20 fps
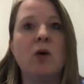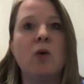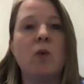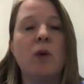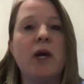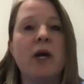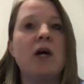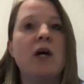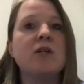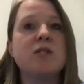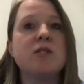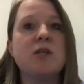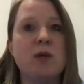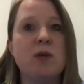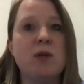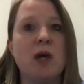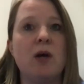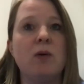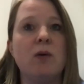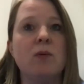We also
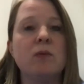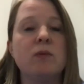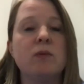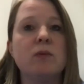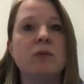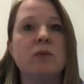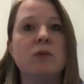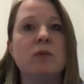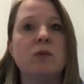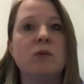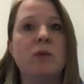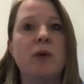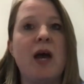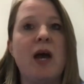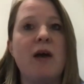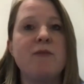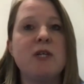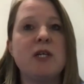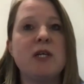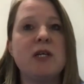know we
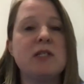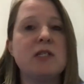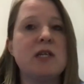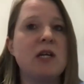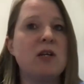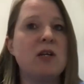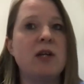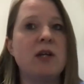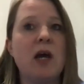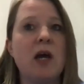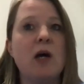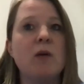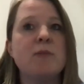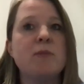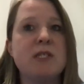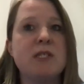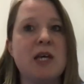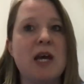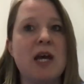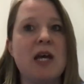have to continue to help
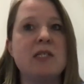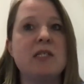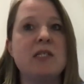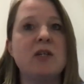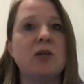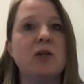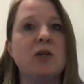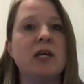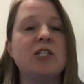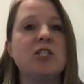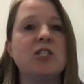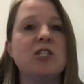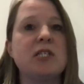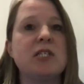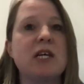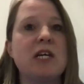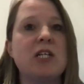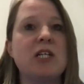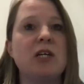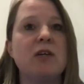states in their
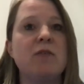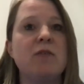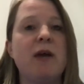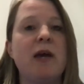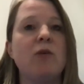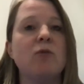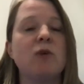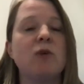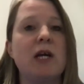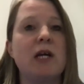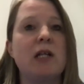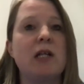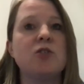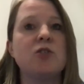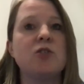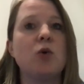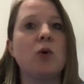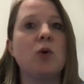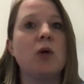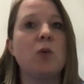legislative and
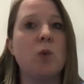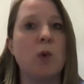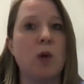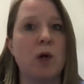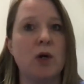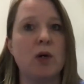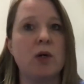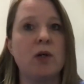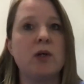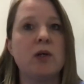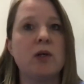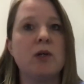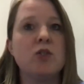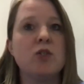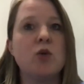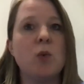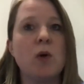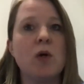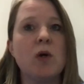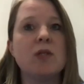regulatory work
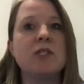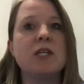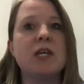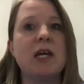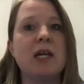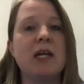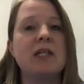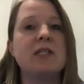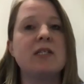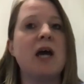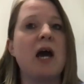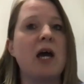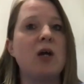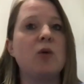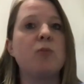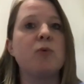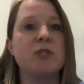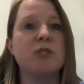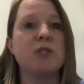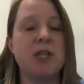towards getting
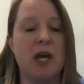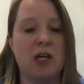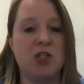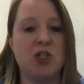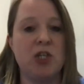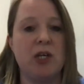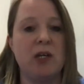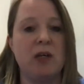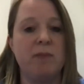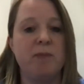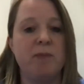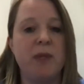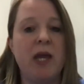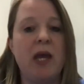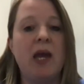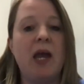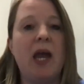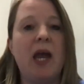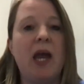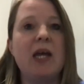title protection
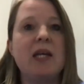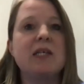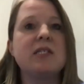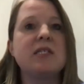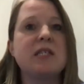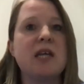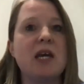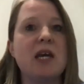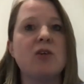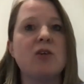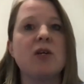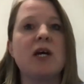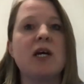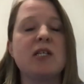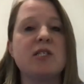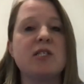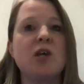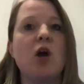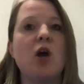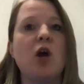and a
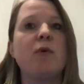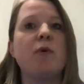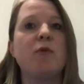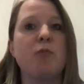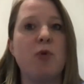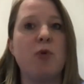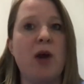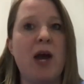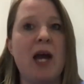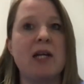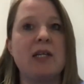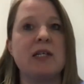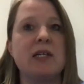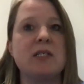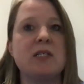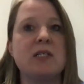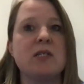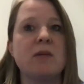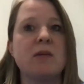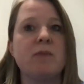standardized scope of
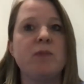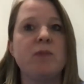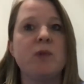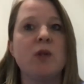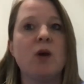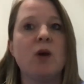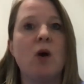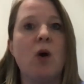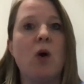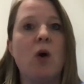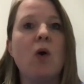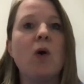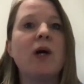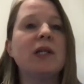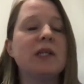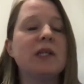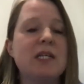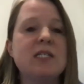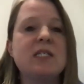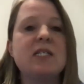practice, or
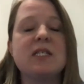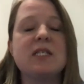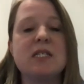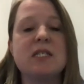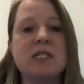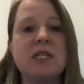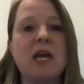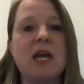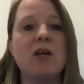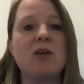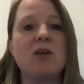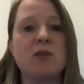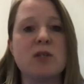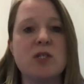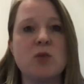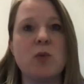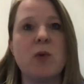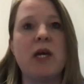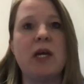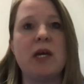at least as standard
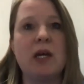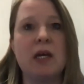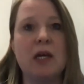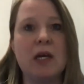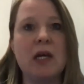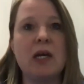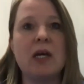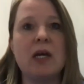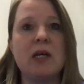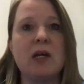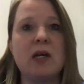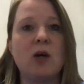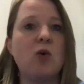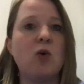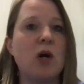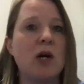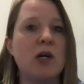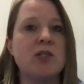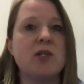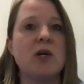as we can get
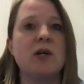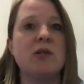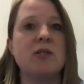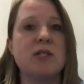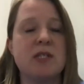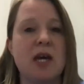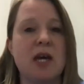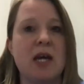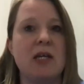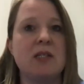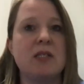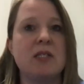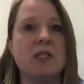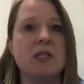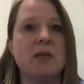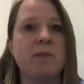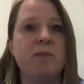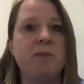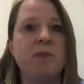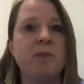across all states.